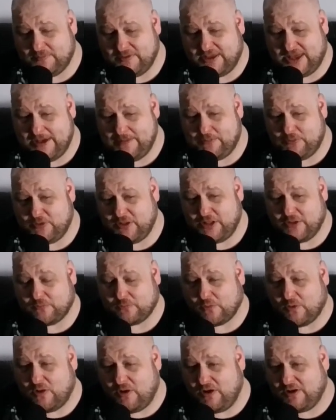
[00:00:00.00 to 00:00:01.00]
They keep putting the
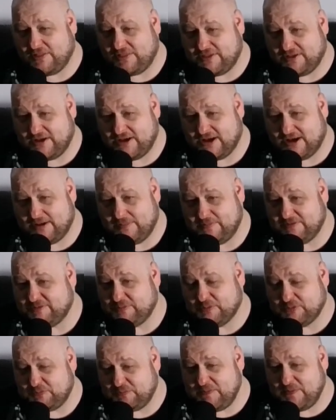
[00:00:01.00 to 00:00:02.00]
wrong thing up. It's
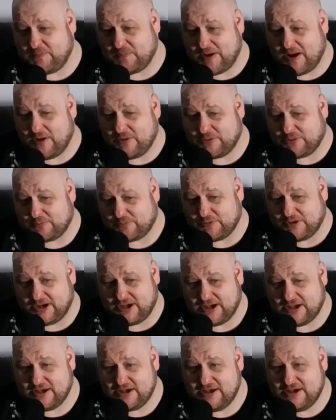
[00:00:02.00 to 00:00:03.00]
supposed to be round
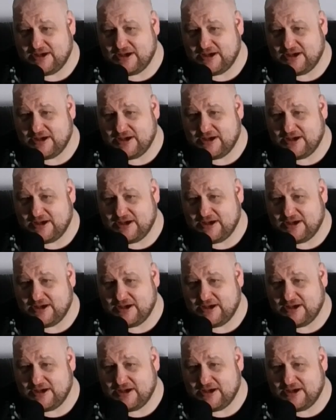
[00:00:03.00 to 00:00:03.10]
3,